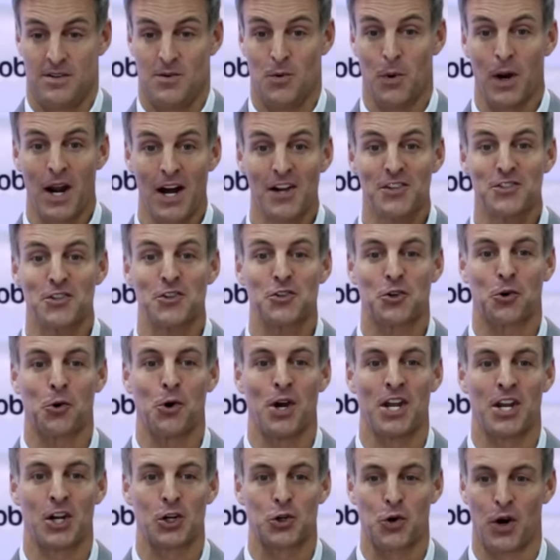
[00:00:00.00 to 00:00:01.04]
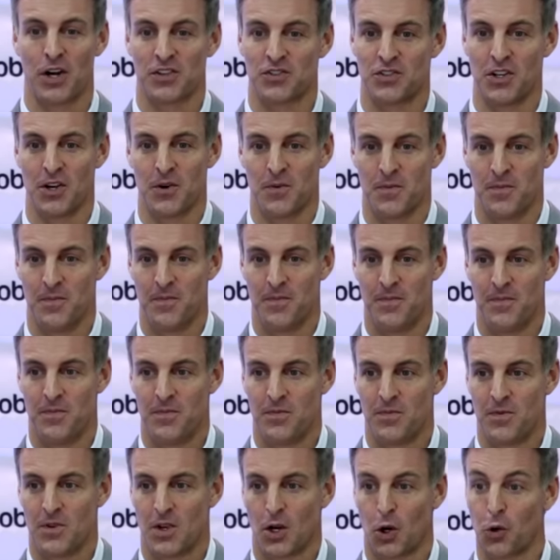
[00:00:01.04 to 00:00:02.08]
What else does creating trust do?
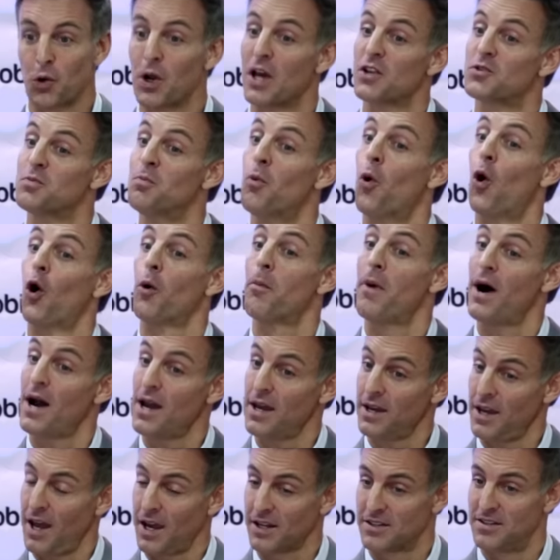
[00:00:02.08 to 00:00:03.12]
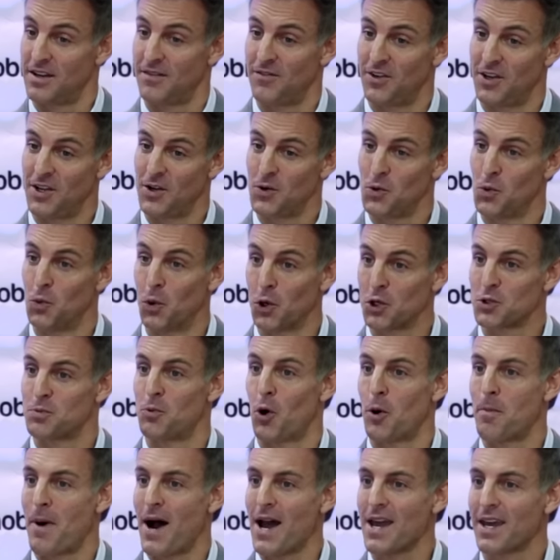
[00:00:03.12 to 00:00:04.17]
Creates more buying activity. What does
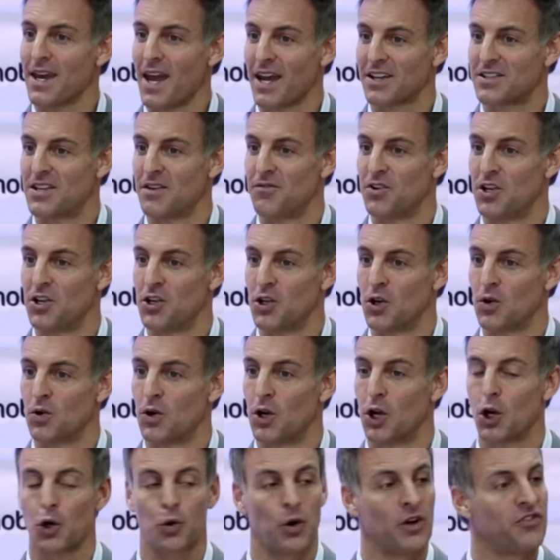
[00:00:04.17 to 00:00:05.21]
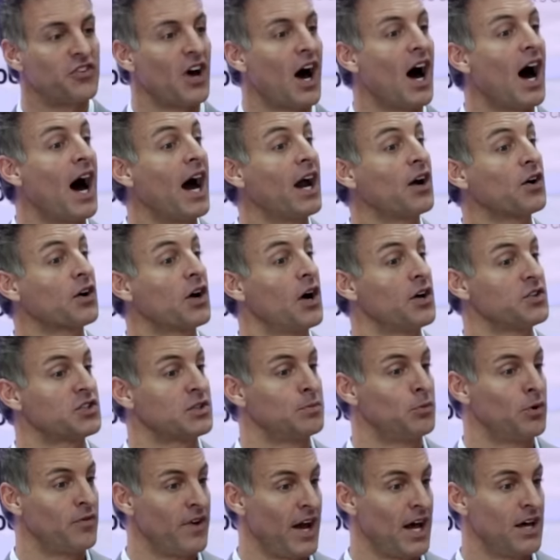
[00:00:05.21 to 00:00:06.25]
more buying activity do? Creates a higher
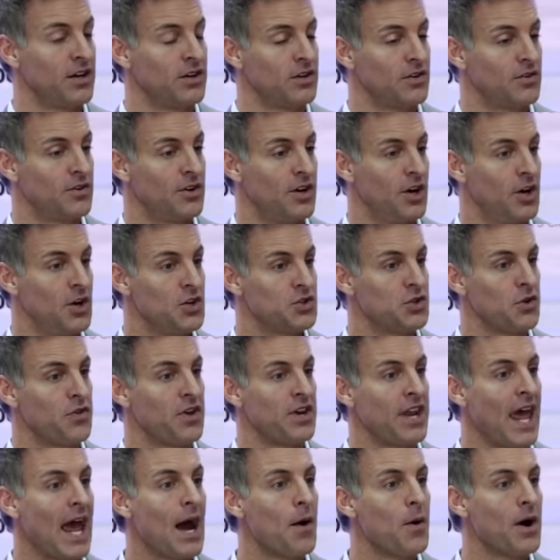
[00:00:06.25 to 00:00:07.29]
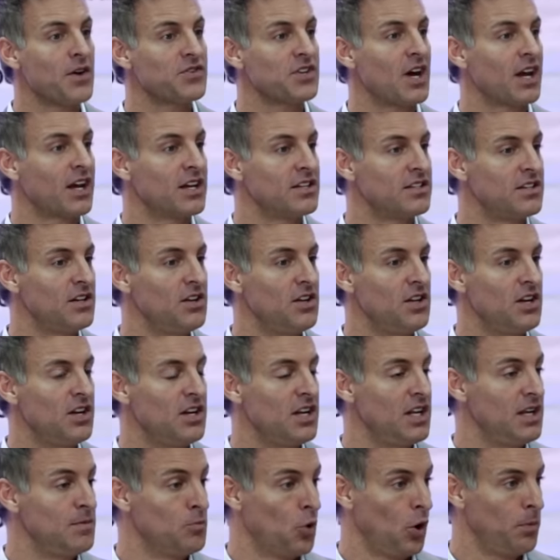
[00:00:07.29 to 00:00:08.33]
customer value. So that now as I continue to
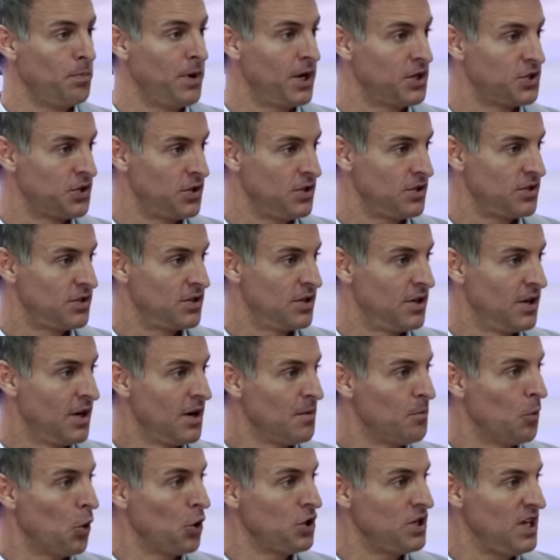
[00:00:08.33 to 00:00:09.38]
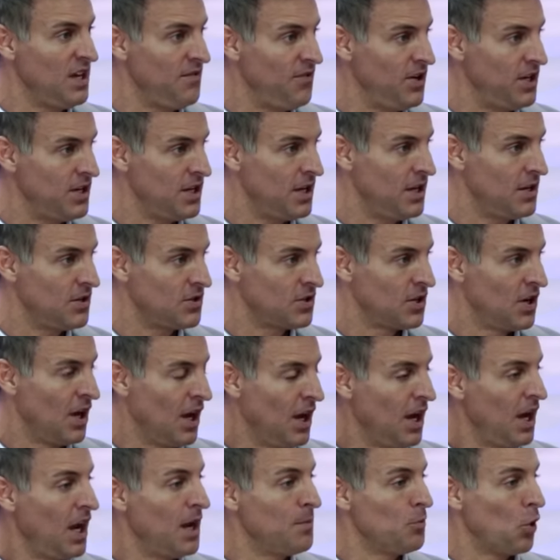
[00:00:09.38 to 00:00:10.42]
need more pictures, more DVDs,
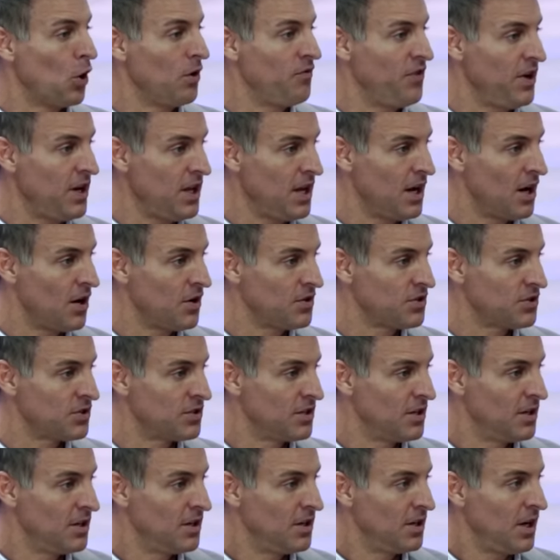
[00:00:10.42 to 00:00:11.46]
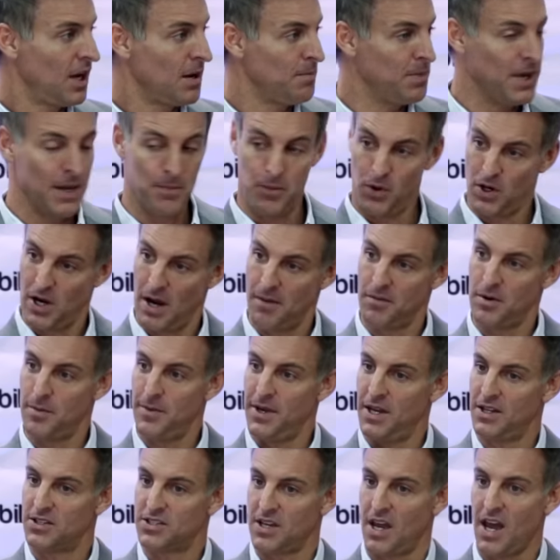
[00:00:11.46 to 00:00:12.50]
and more videos, and people come to
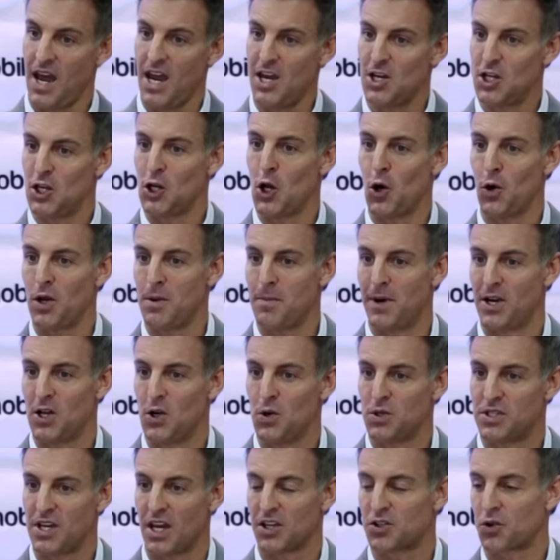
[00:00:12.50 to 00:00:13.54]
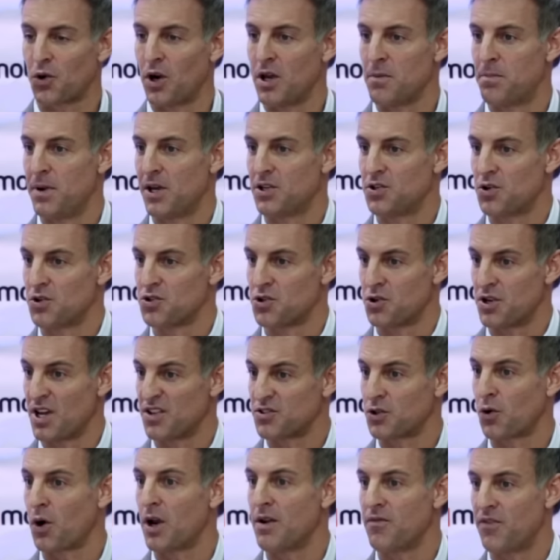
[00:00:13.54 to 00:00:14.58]
me and say, hey, do you know anybody who takes great pictures or
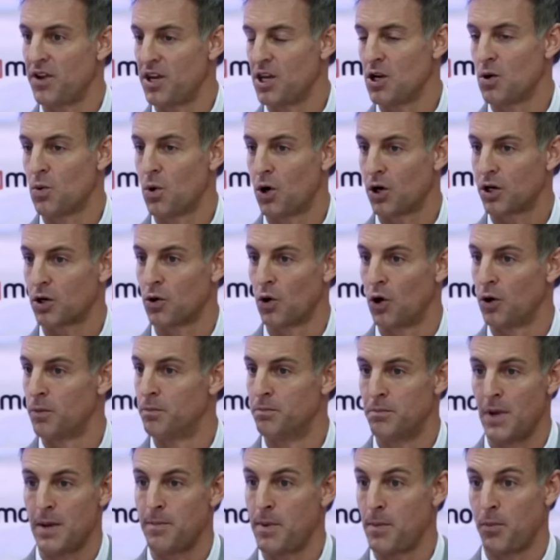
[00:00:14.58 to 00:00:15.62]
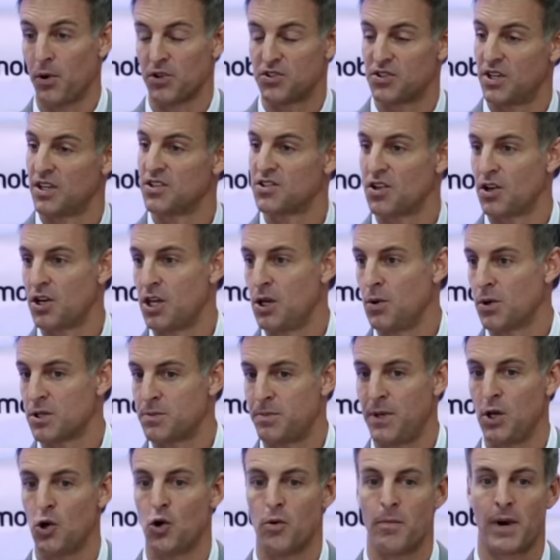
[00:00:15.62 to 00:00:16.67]
does great video work or maybe puts things on a
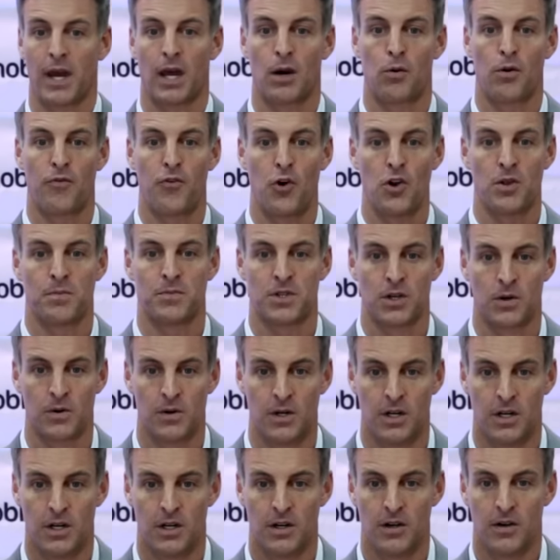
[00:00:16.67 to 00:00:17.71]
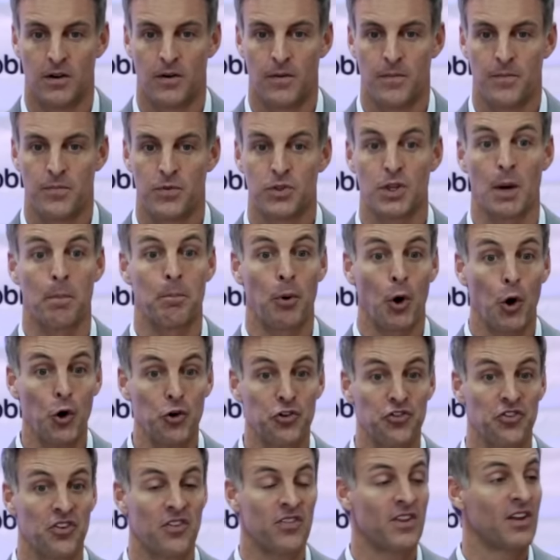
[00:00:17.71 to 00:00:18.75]
USB? Who am I going to refer them to? The
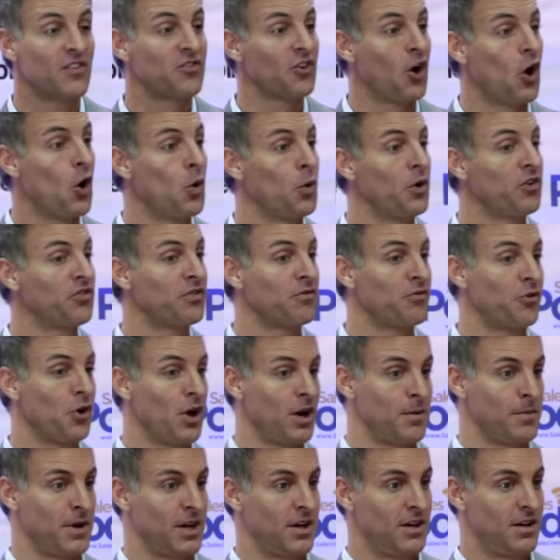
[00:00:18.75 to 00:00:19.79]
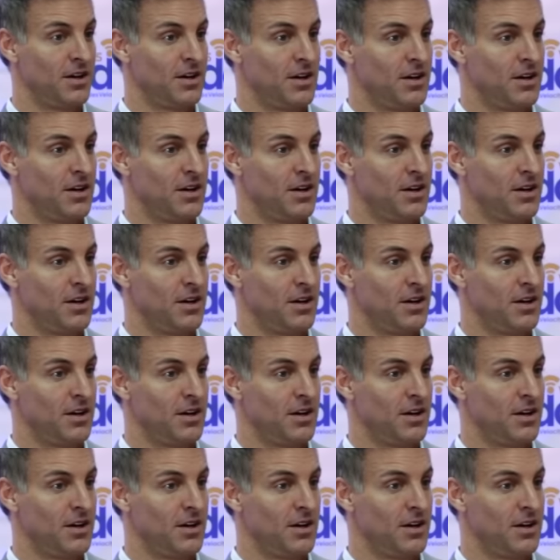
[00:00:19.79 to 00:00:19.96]
person that's always in front of me.